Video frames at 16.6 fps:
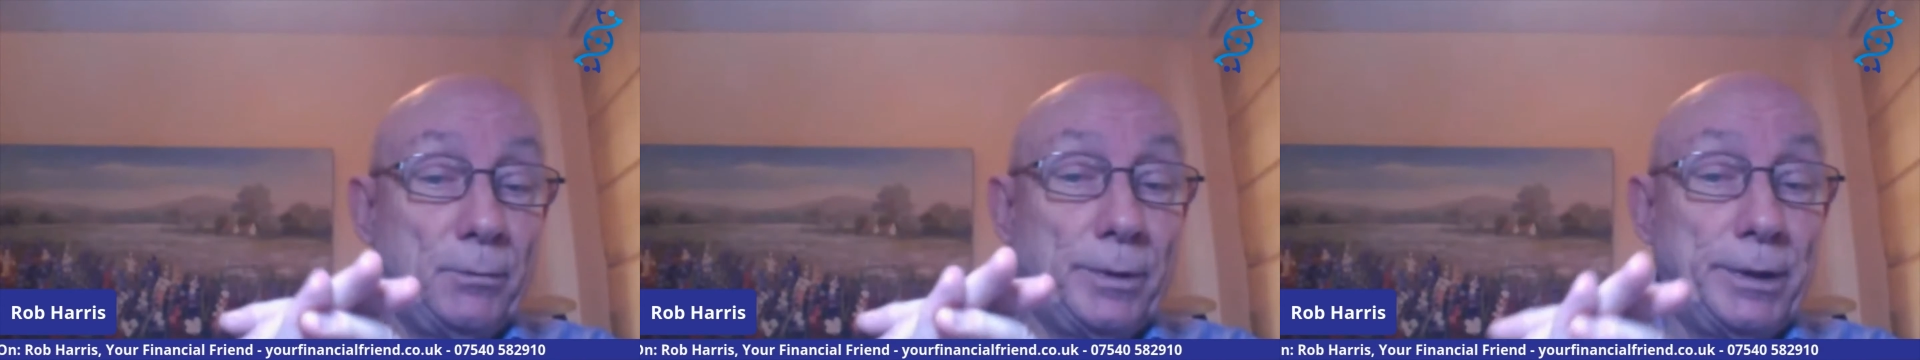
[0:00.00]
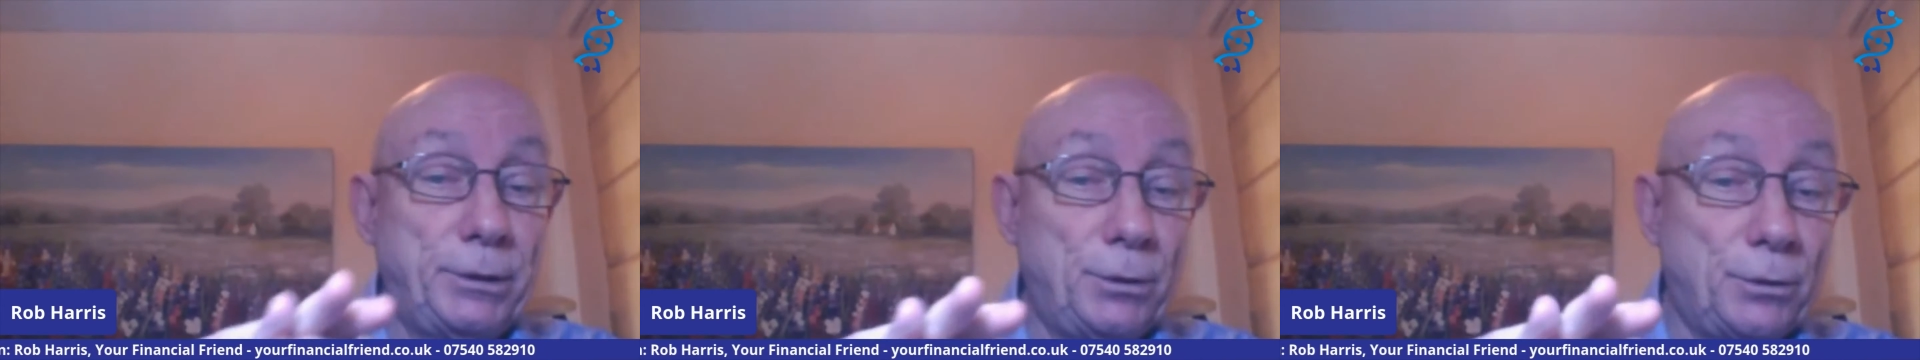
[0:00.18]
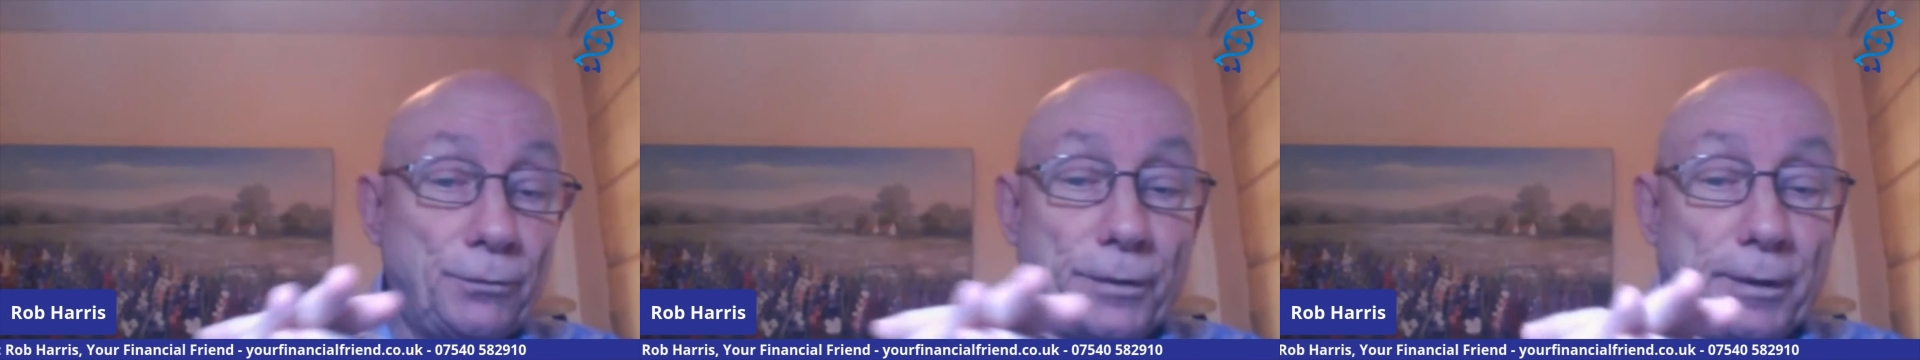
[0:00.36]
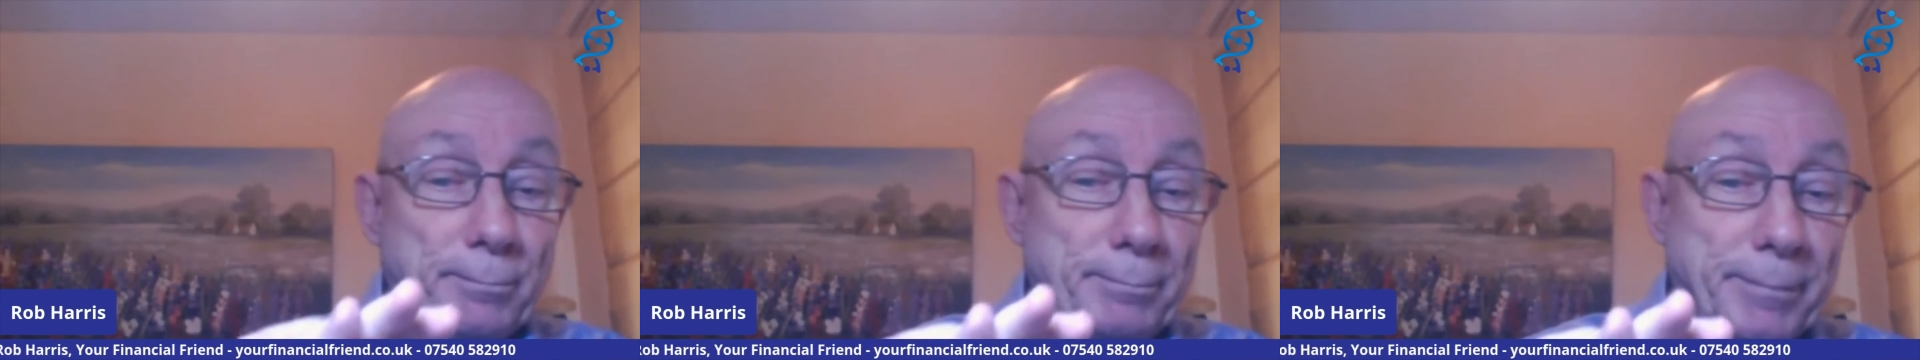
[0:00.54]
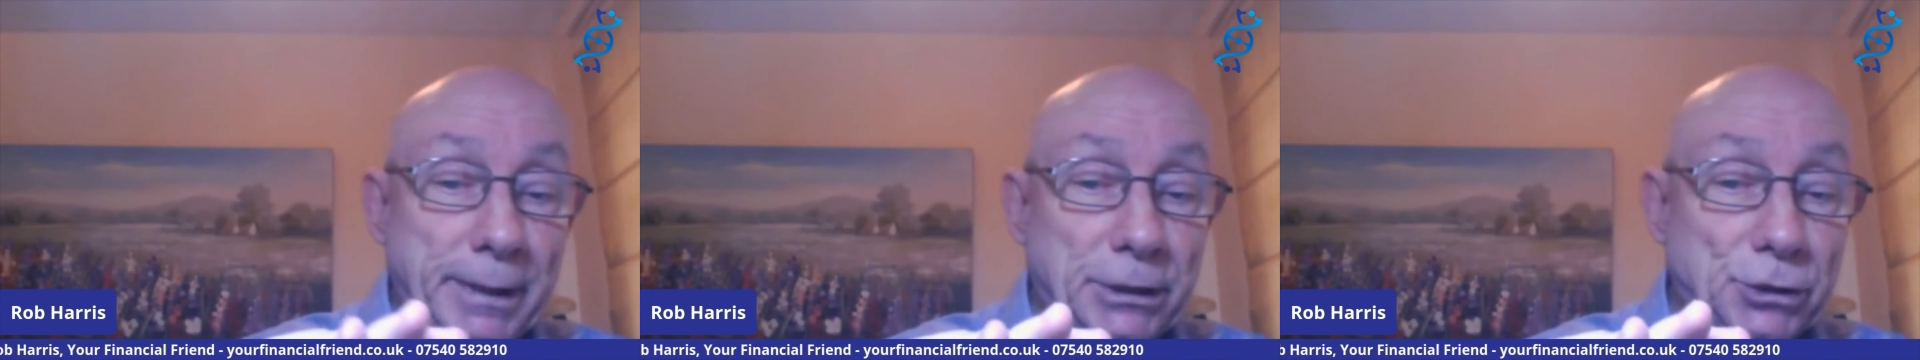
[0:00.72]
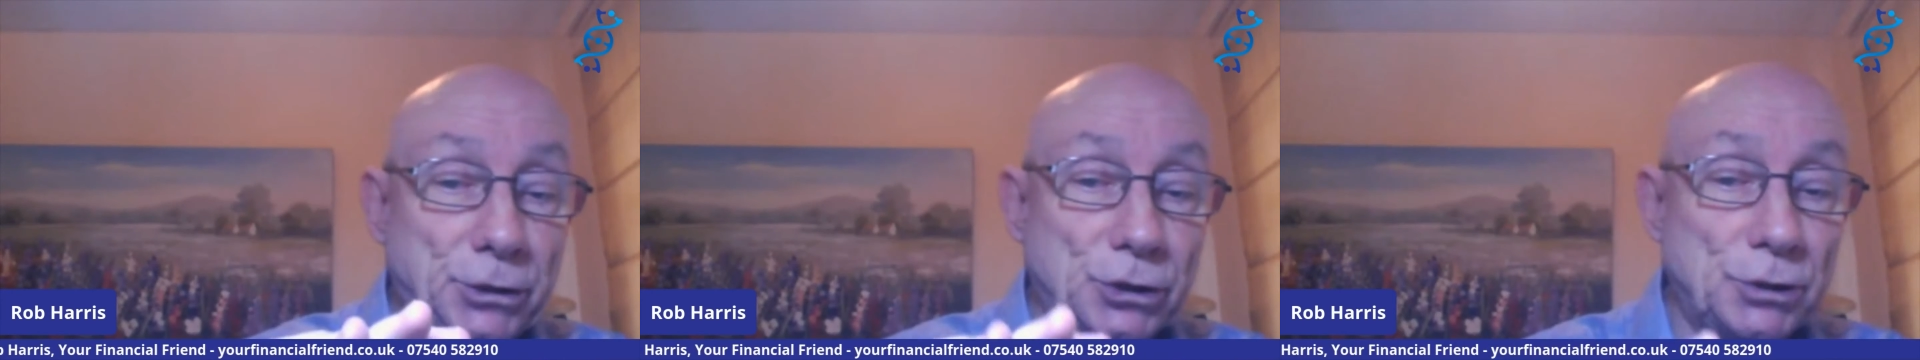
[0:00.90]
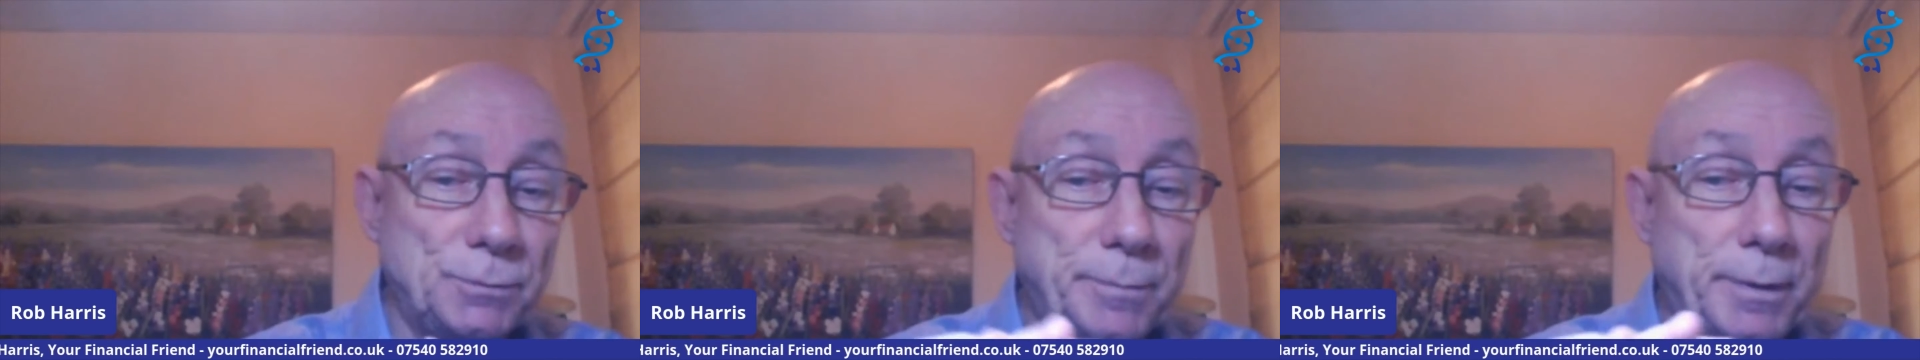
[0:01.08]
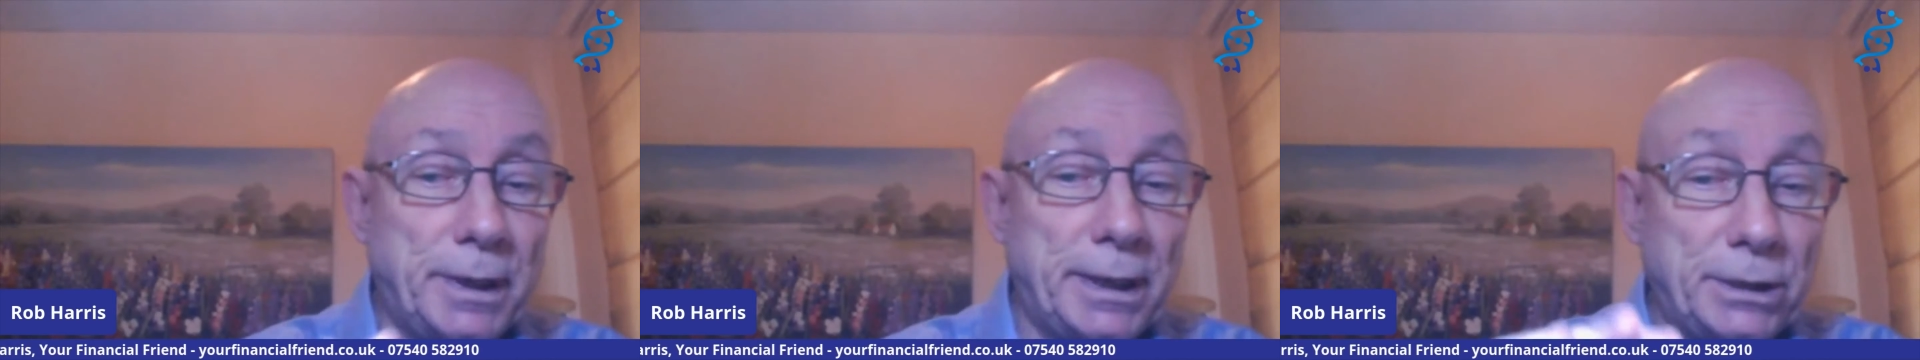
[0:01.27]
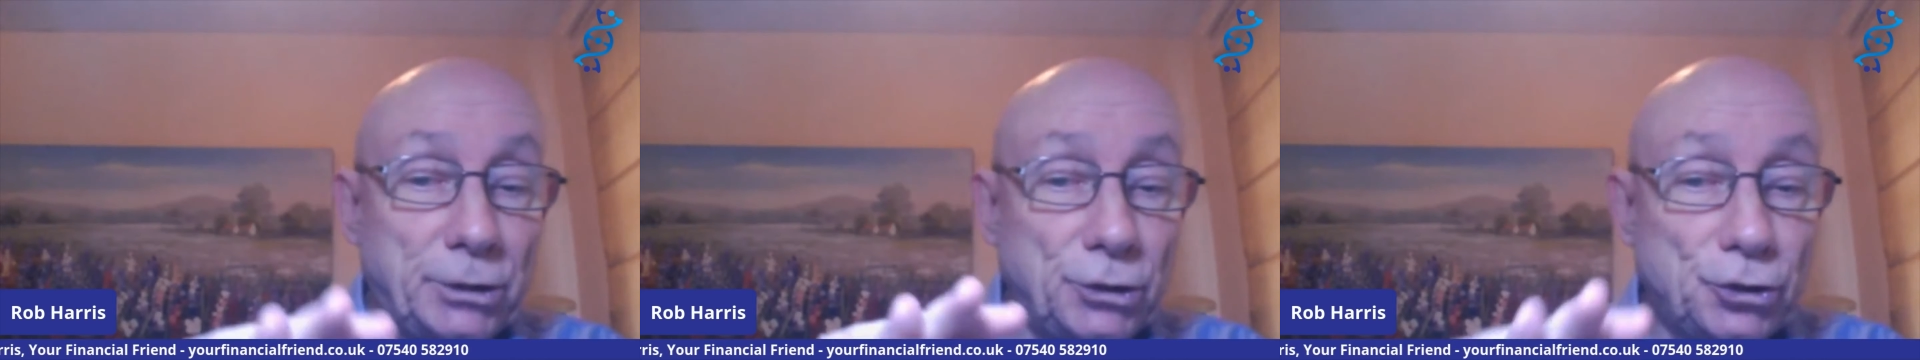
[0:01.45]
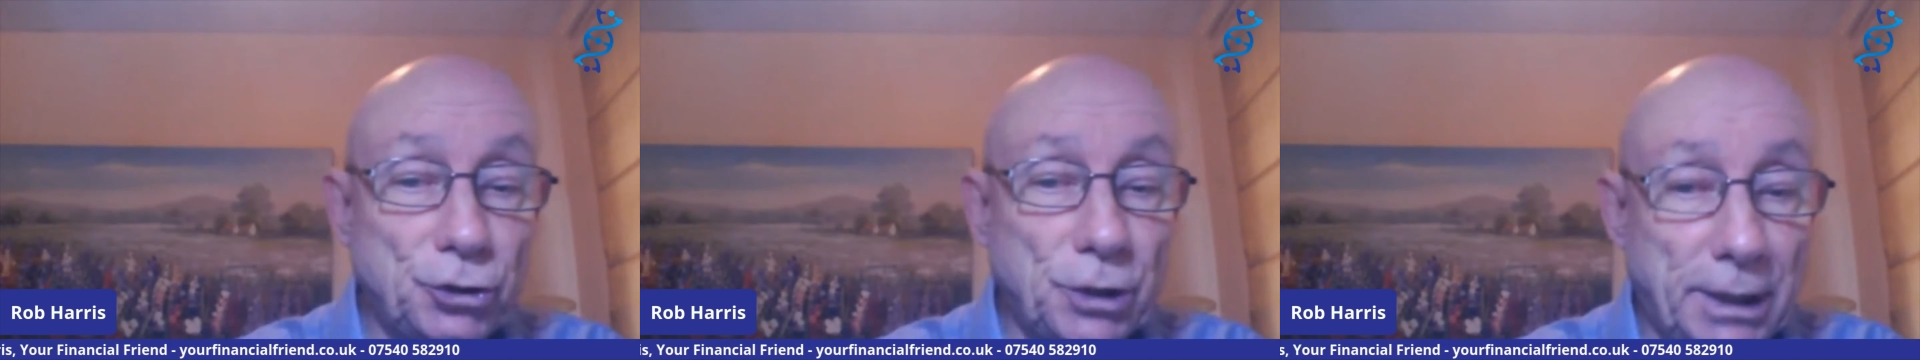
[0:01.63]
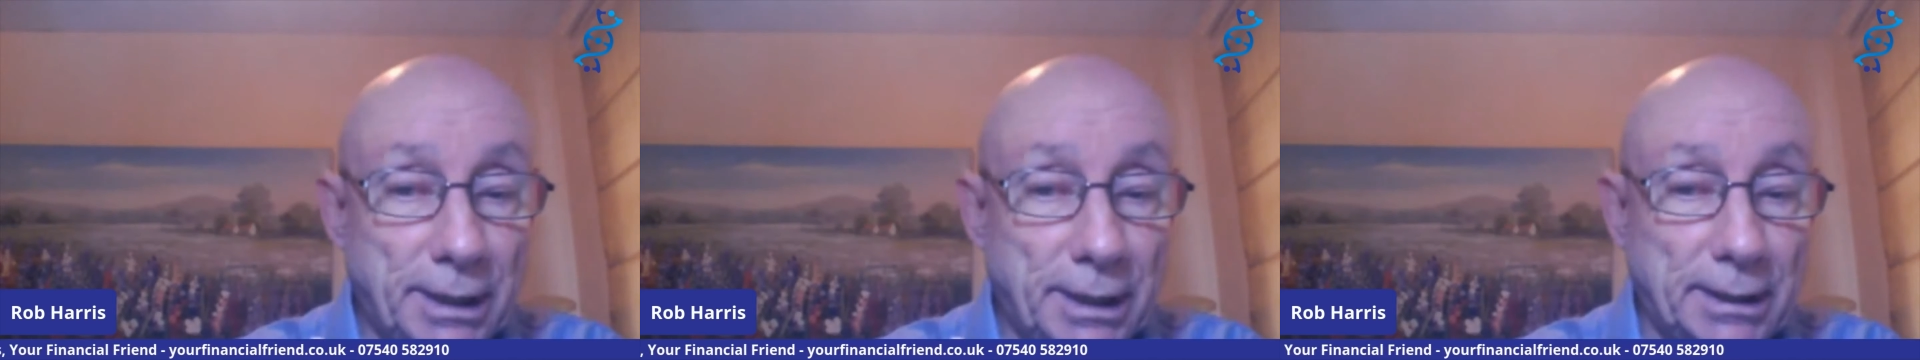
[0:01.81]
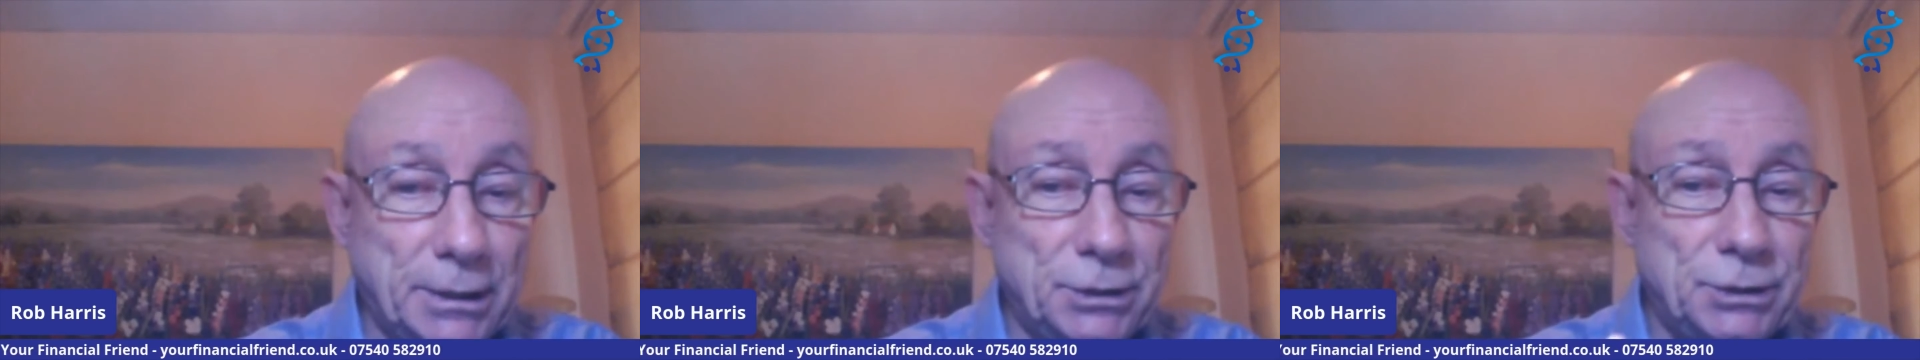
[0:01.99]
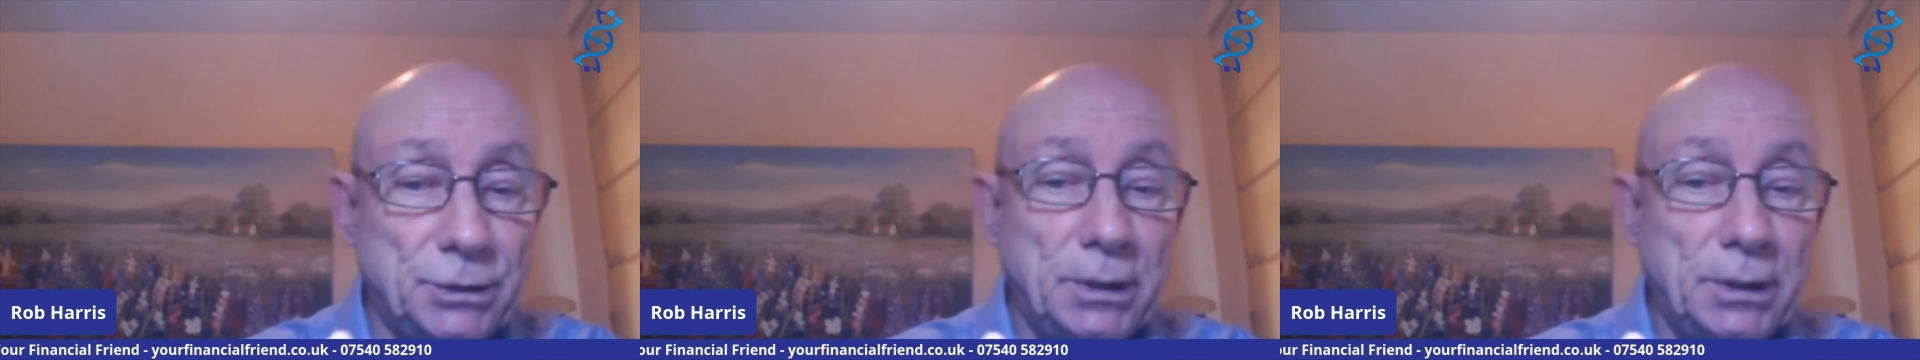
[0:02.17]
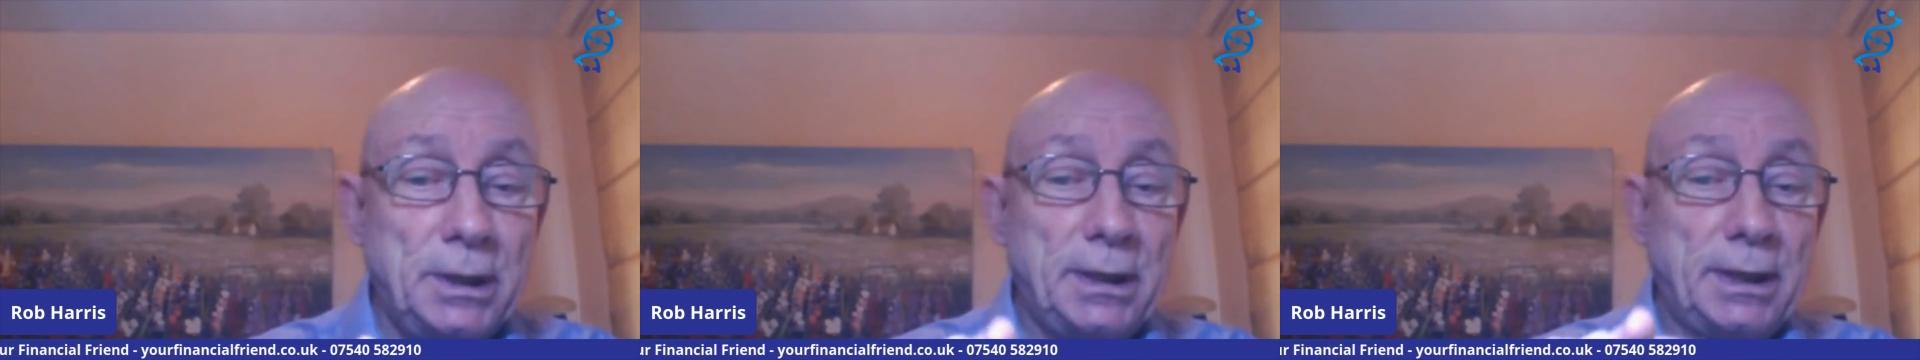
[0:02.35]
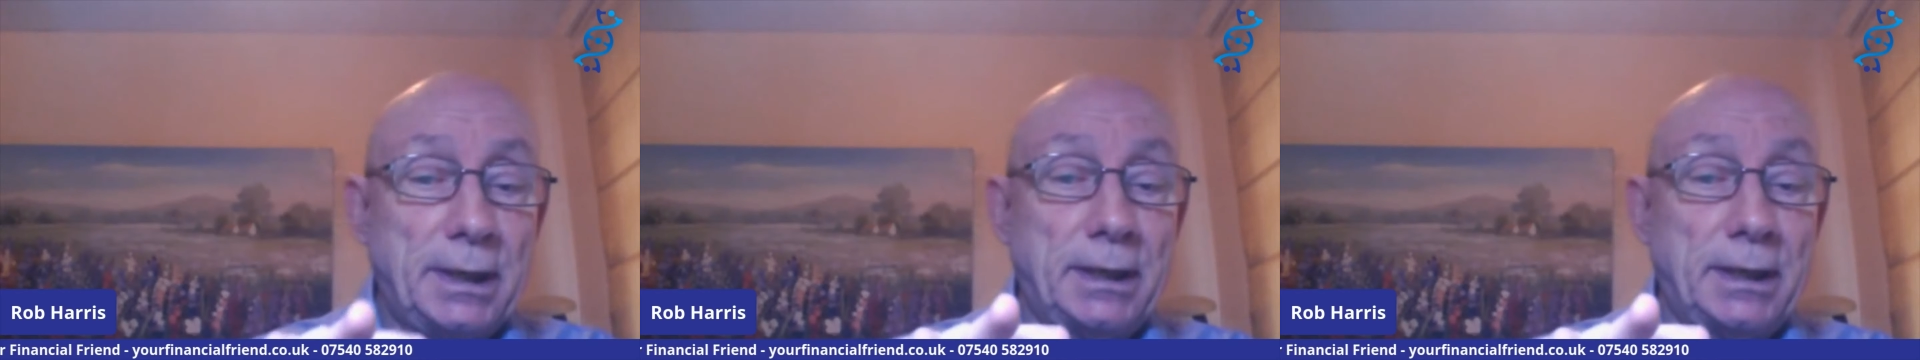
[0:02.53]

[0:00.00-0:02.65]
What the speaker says: whether your fund manager's buying shares